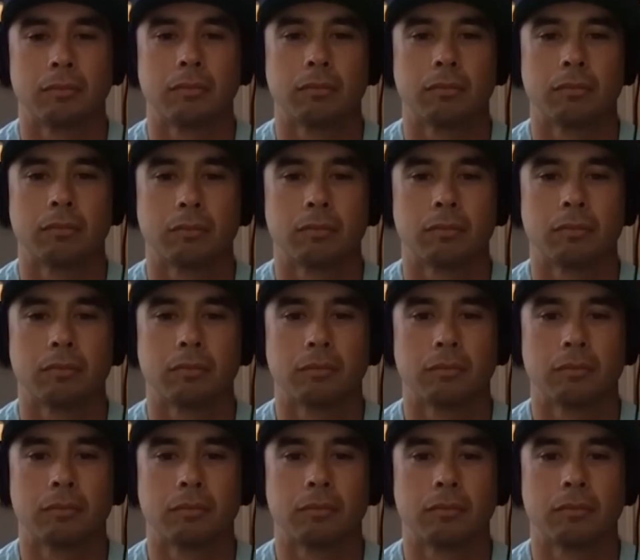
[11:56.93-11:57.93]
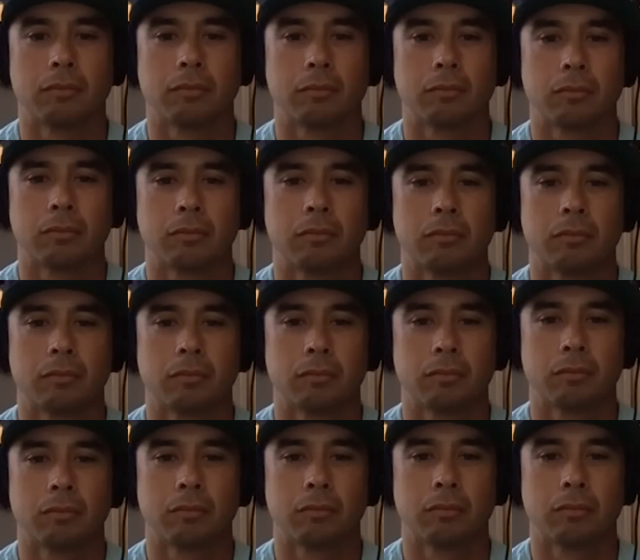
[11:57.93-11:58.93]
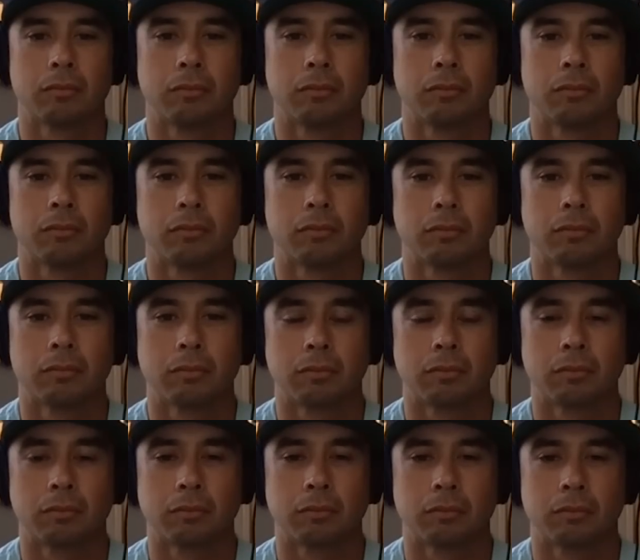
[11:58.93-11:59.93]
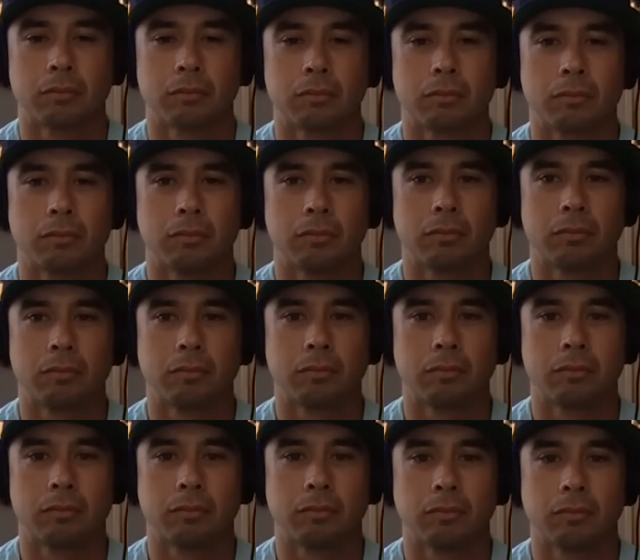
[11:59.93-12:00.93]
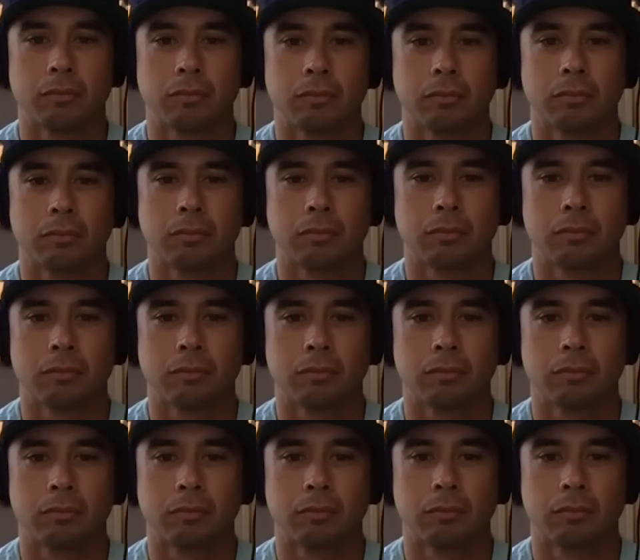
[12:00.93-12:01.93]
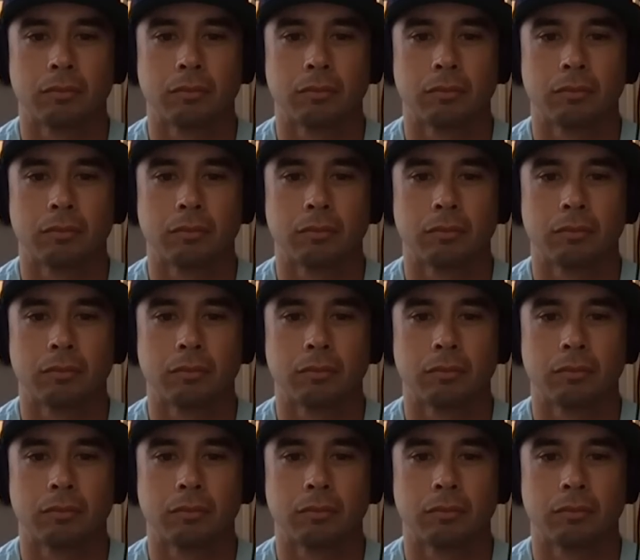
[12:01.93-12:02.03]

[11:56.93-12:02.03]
[no speech]